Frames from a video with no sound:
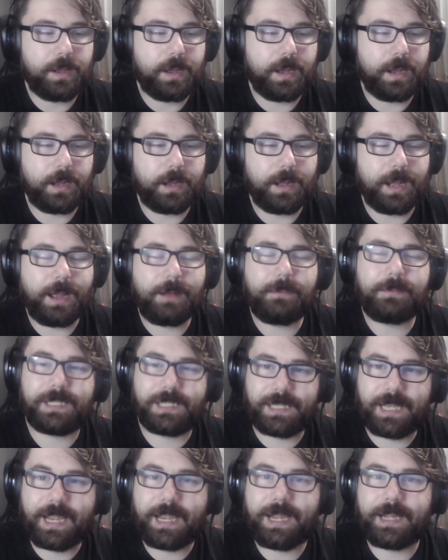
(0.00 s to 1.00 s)
I would
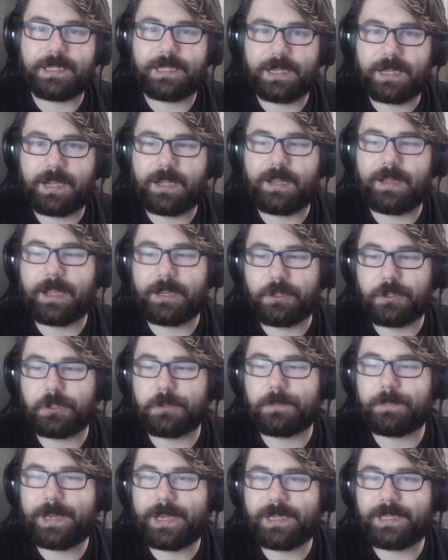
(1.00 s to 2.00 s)
say it's a
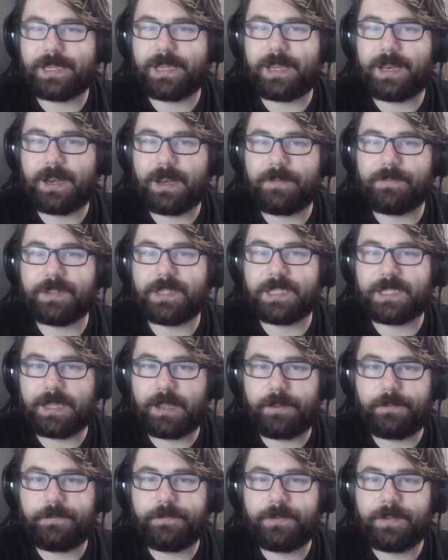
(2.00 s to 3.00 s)
collector's piece in and of
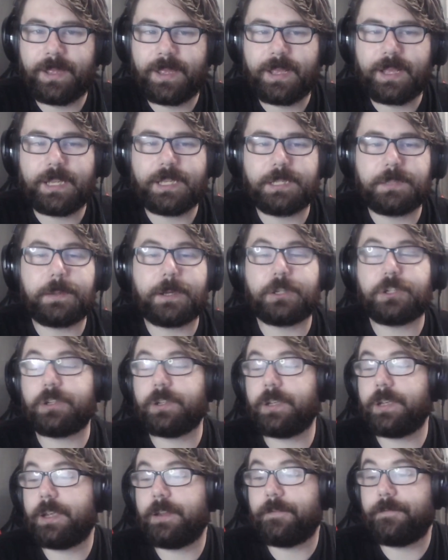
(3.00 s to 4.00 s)
itself,
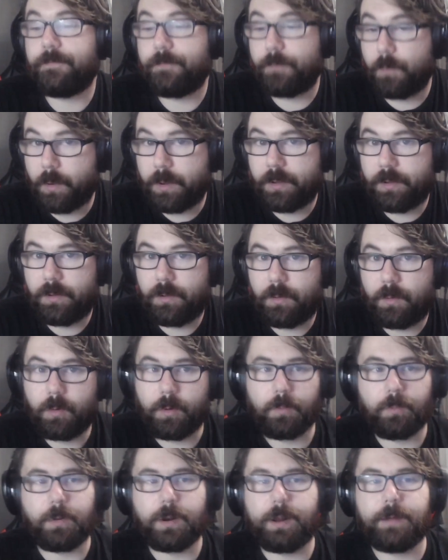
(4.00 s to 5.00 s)
especially in foil
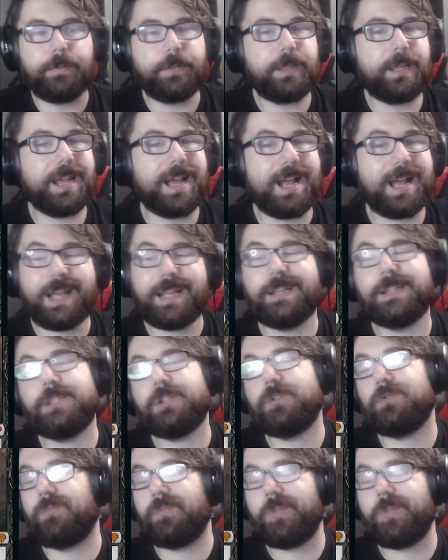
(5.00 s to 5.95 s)
or whatever the highest